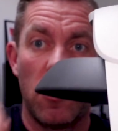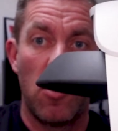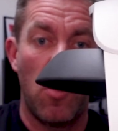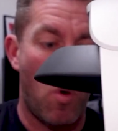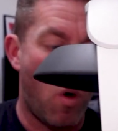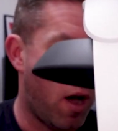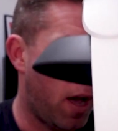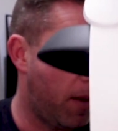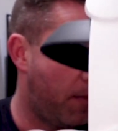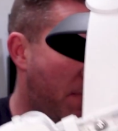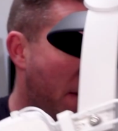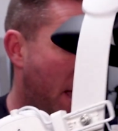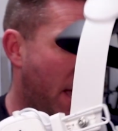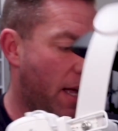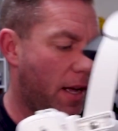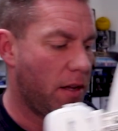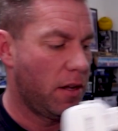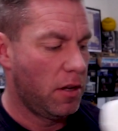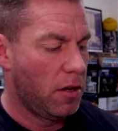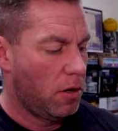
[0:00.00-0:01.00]
quite a
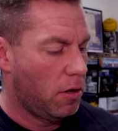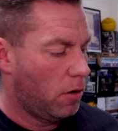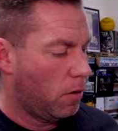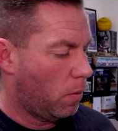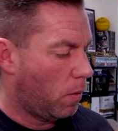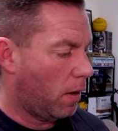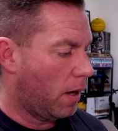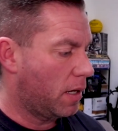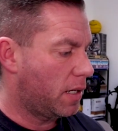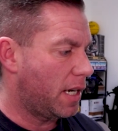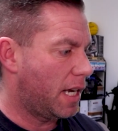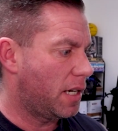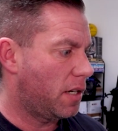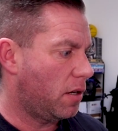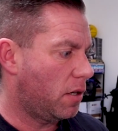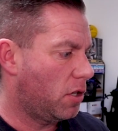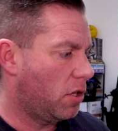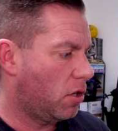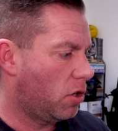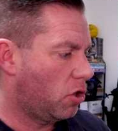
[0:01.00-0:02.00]
bit. Whereas as I
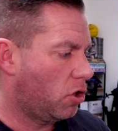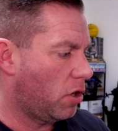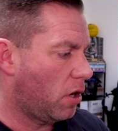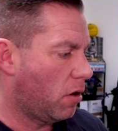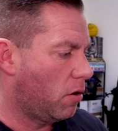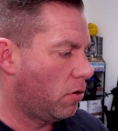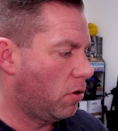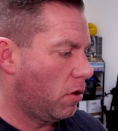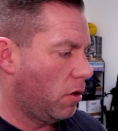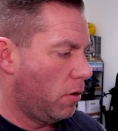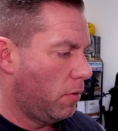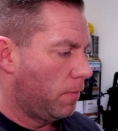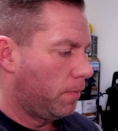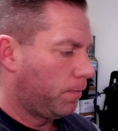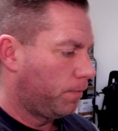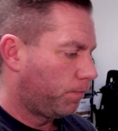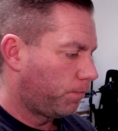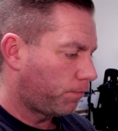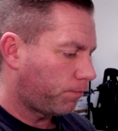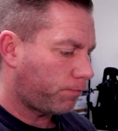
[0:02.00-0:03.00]
just showed you
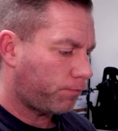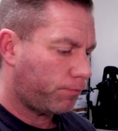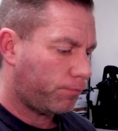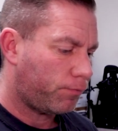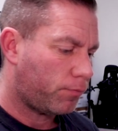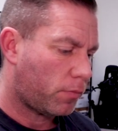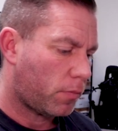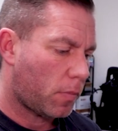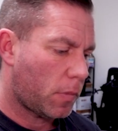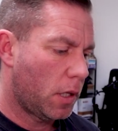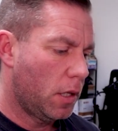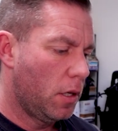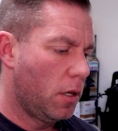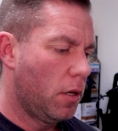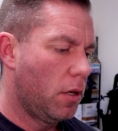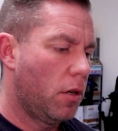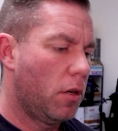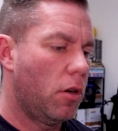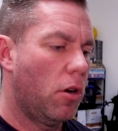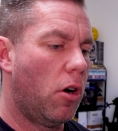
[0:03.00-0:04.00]

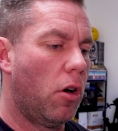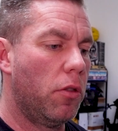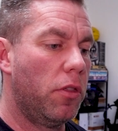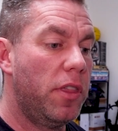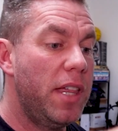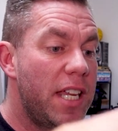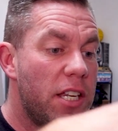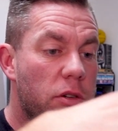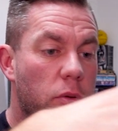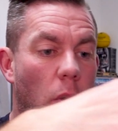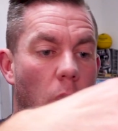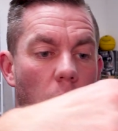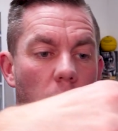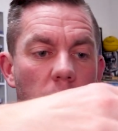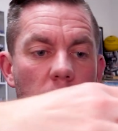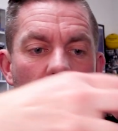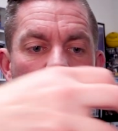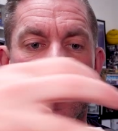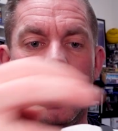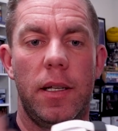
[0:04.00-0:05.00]
on this one,
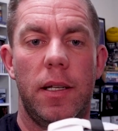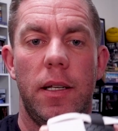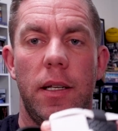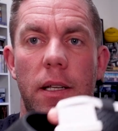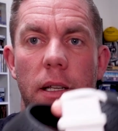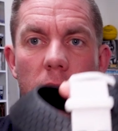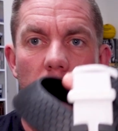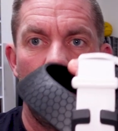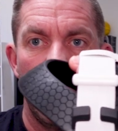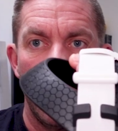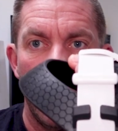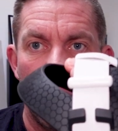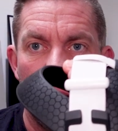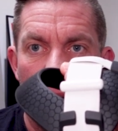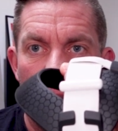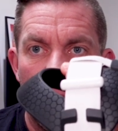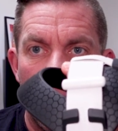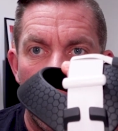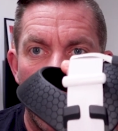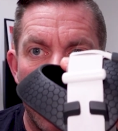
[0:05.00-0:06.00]

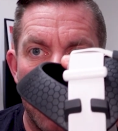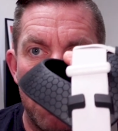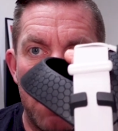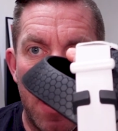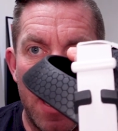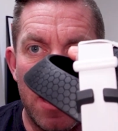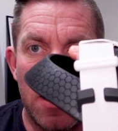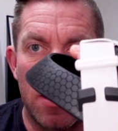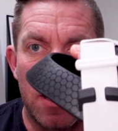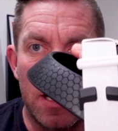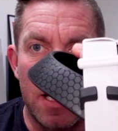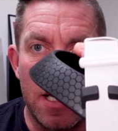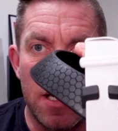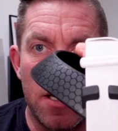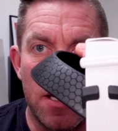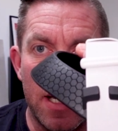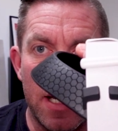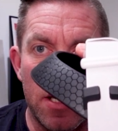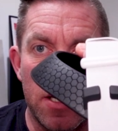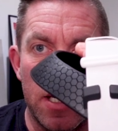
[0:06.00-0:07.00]
it basically
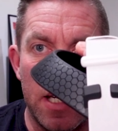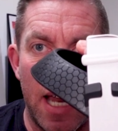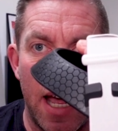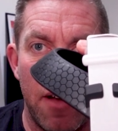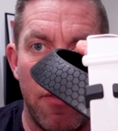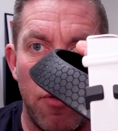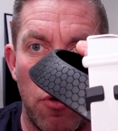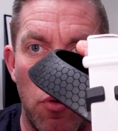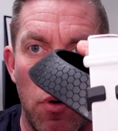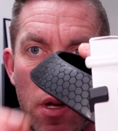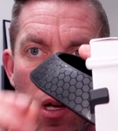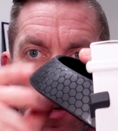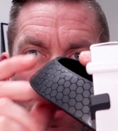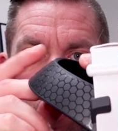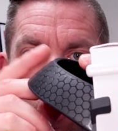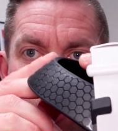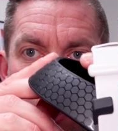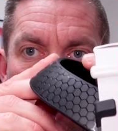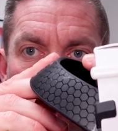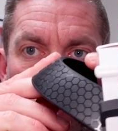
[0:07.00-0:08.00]
sits level.
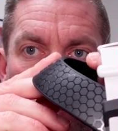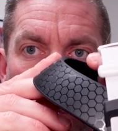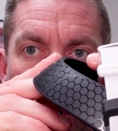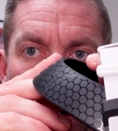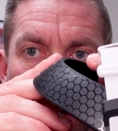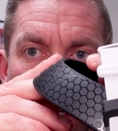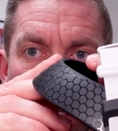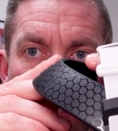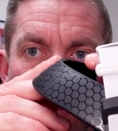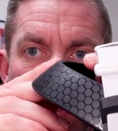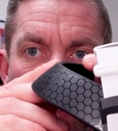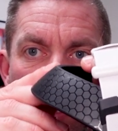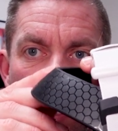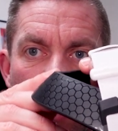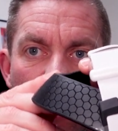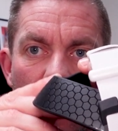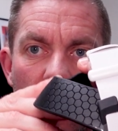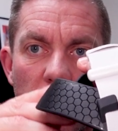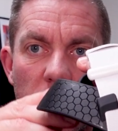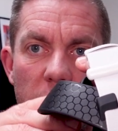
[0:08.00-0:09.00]
What you'd want is for
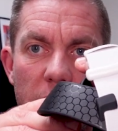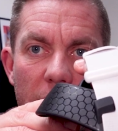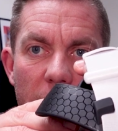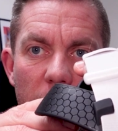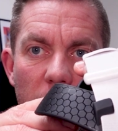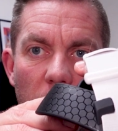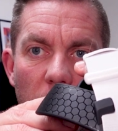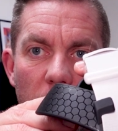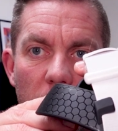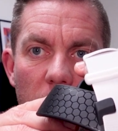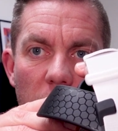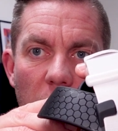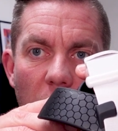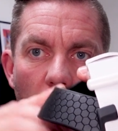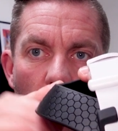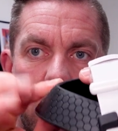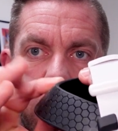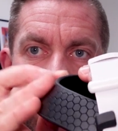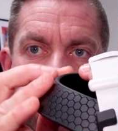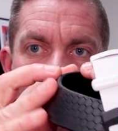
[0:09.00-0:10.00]
this to sit like
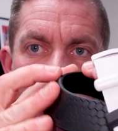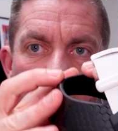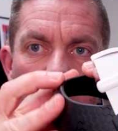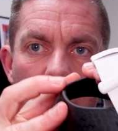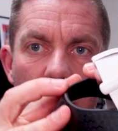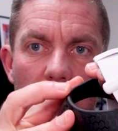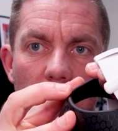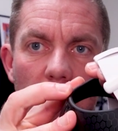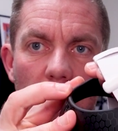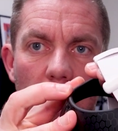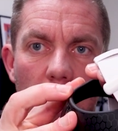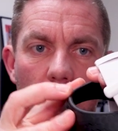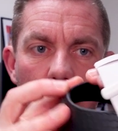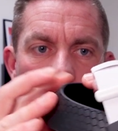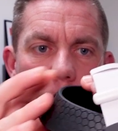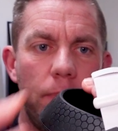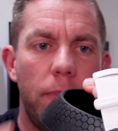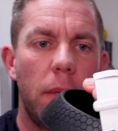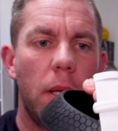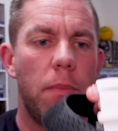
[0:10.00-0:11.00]
lower.
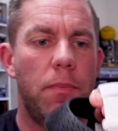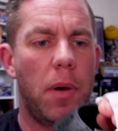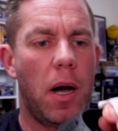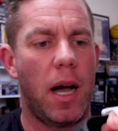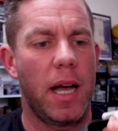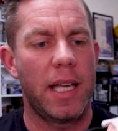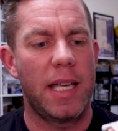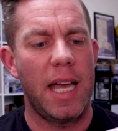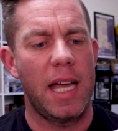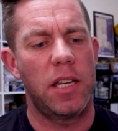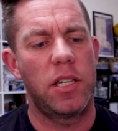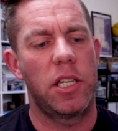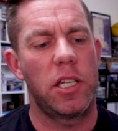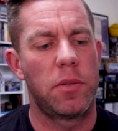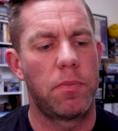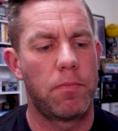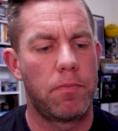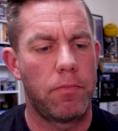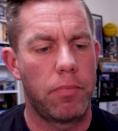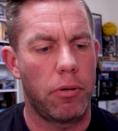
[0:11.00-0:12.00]
But I guess it's
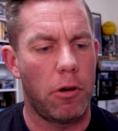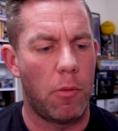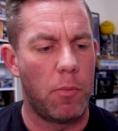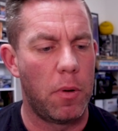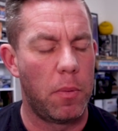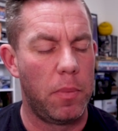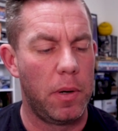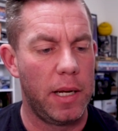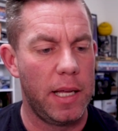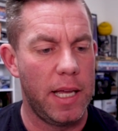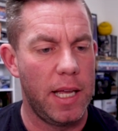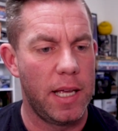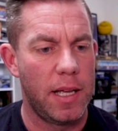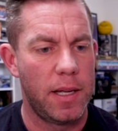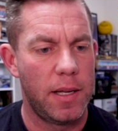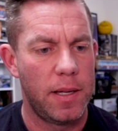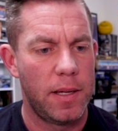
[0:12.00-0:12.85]
probably,